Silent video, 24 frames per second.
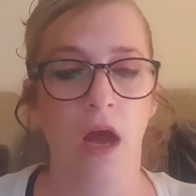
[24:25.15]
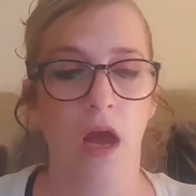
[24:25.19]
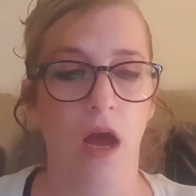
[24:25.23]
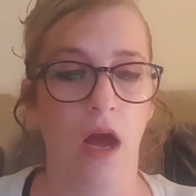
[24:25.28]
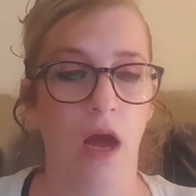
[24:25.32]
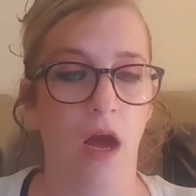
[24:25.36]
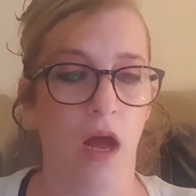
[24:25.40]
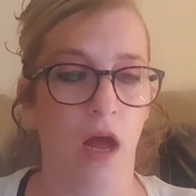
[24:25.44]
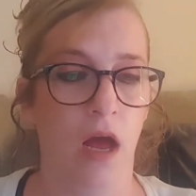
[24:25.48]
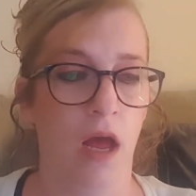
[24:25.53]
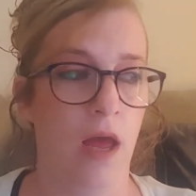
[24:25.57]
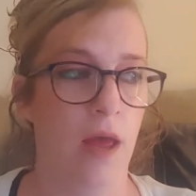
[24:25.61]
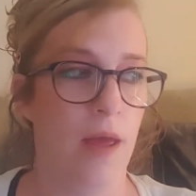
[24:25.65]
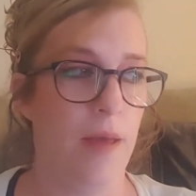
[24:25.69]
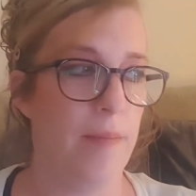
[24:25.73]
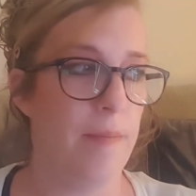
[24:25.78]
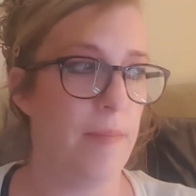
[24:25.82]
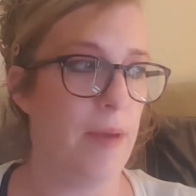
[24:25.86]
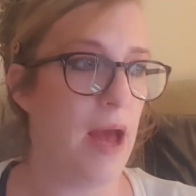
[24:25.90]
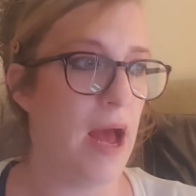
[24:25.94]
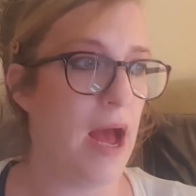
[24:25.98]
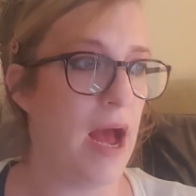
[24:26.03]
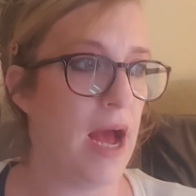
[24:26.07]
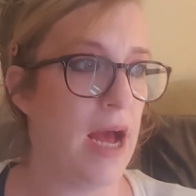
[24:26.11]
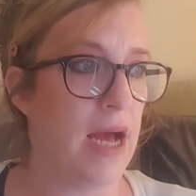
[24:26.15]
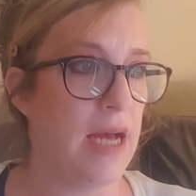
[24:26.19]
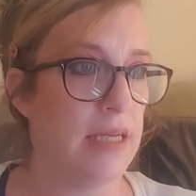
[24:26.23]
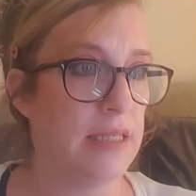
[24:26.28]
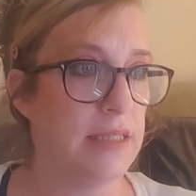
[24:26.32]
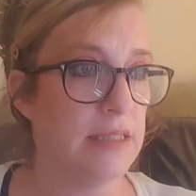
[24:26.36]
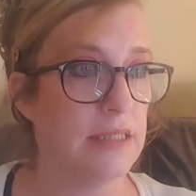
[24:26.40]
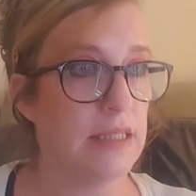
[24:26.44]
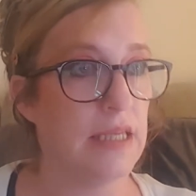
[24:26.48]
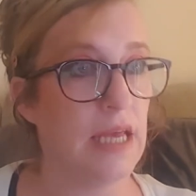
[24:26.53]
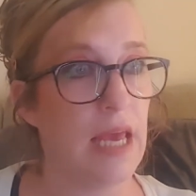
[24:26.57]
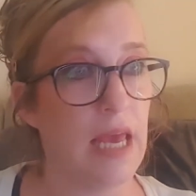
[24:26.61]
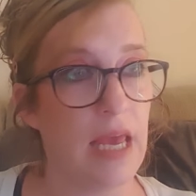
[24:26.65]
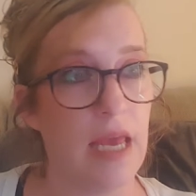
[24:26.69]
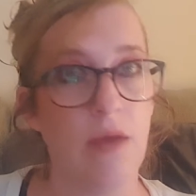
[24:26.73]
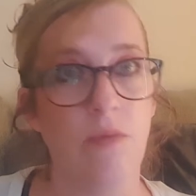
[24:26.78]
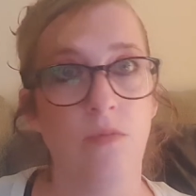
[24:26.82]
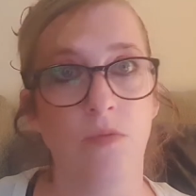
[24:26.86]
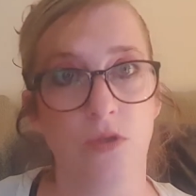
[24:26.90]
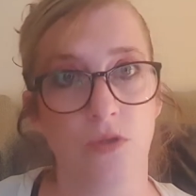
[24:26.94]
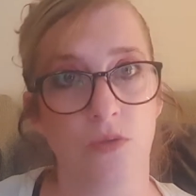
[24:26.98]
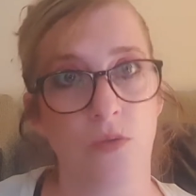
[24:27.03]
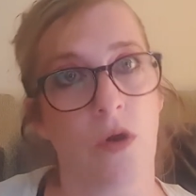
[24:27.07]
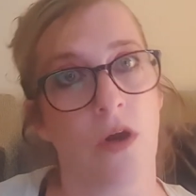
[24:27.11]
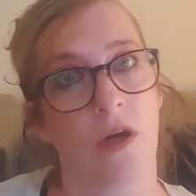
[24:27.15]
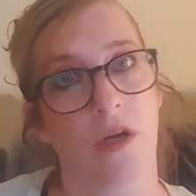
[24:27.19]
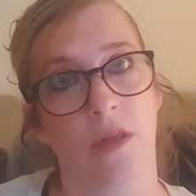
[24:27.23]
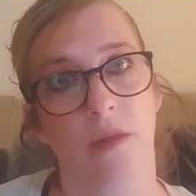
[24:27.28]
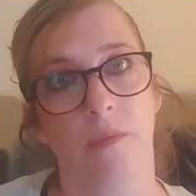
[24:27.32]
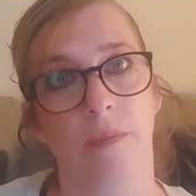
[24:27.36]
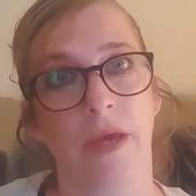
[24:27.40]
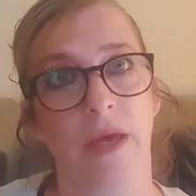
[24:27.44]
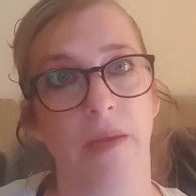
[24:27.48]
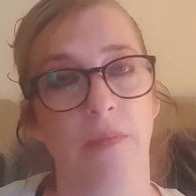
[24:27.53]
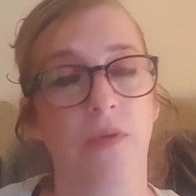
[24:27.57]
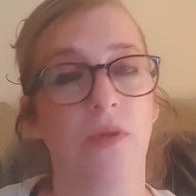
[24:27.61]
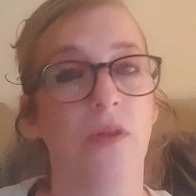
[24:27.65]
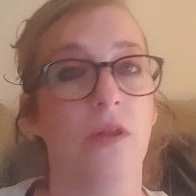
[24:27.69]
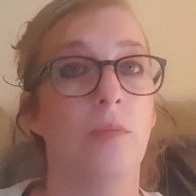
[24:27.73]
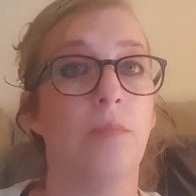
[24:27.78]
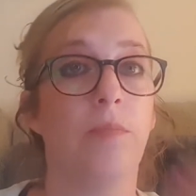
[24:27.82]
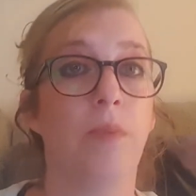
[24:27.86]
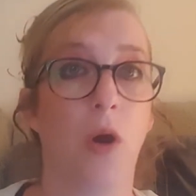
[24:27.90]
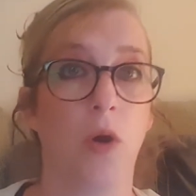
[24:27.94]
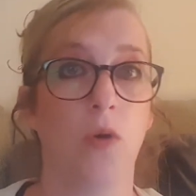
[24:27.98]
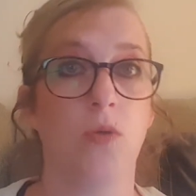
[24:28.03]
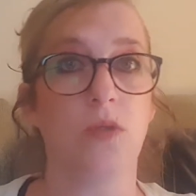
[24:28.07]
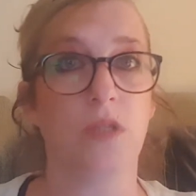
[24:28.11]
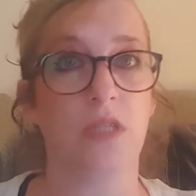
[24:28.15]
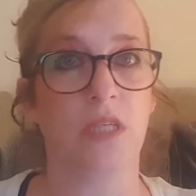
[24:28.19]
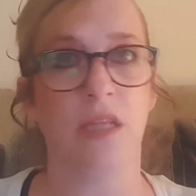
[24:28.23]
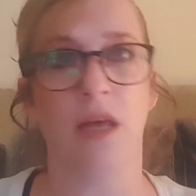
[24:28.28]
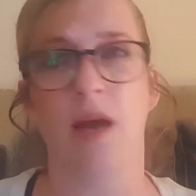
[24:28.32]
And he was one of the people that posted.